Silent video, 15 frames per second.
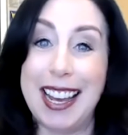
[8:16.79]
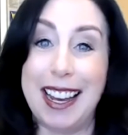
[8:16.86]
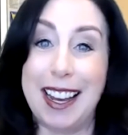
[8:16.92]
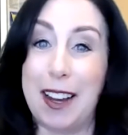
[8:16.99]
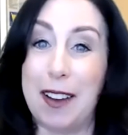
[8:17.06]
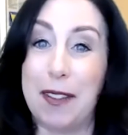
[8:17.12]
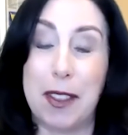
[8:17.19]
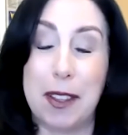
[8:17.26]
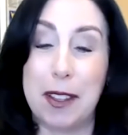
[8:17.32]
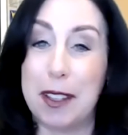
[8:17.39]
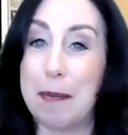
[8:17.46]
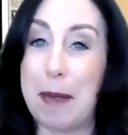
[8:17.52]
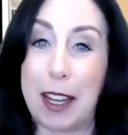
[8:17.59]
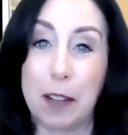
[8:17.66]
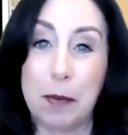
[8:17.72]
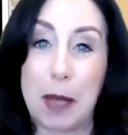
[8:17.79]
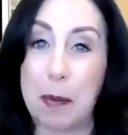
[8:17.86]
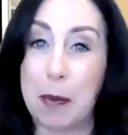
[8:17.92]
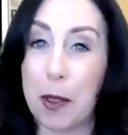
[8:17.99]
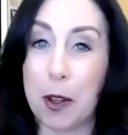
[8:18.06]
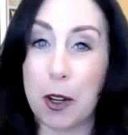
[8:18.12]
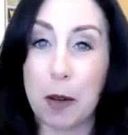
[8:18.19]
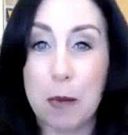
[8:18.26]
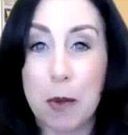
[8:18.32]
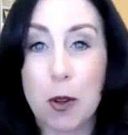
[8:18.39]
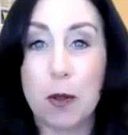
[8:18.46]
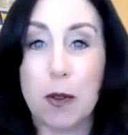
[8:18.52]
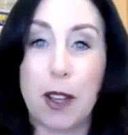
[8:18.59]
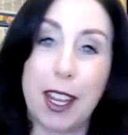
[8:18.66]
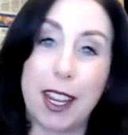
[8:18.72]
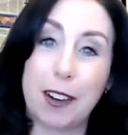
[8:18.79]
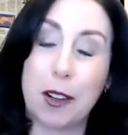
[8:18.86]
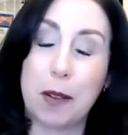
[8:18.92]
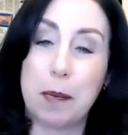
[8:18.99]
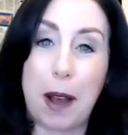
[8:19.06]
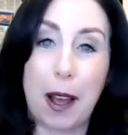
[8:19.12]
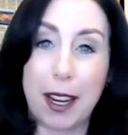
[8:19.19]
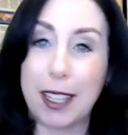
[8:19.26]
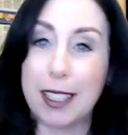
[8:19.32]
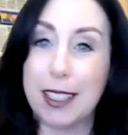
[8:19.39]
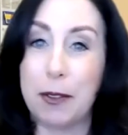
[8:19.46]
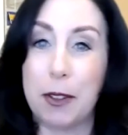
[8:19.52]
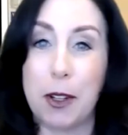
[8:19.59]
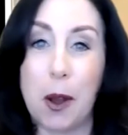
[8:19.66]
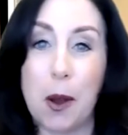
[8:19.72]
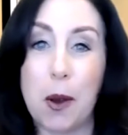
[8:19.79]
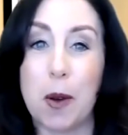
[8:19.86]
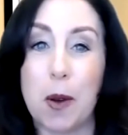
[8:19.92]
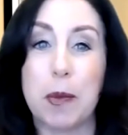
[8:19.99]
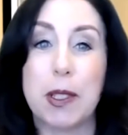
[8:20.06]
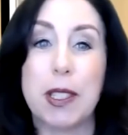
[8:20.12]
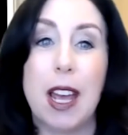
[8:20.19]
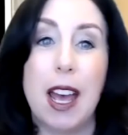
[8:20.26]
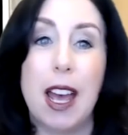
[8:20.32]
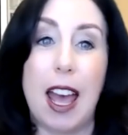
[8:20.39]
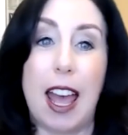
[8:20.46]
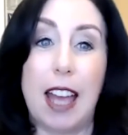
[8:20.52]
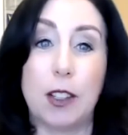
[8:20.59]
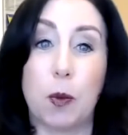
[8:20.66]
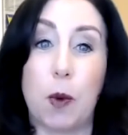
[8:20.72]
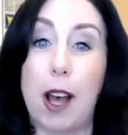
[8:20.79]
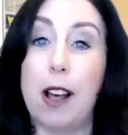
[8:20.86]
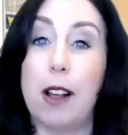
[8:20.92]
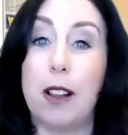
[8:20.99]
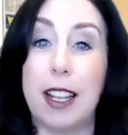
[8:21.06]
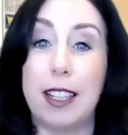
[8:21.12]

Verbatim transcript: uh, the amount of people that are moving or buying different homes, as well.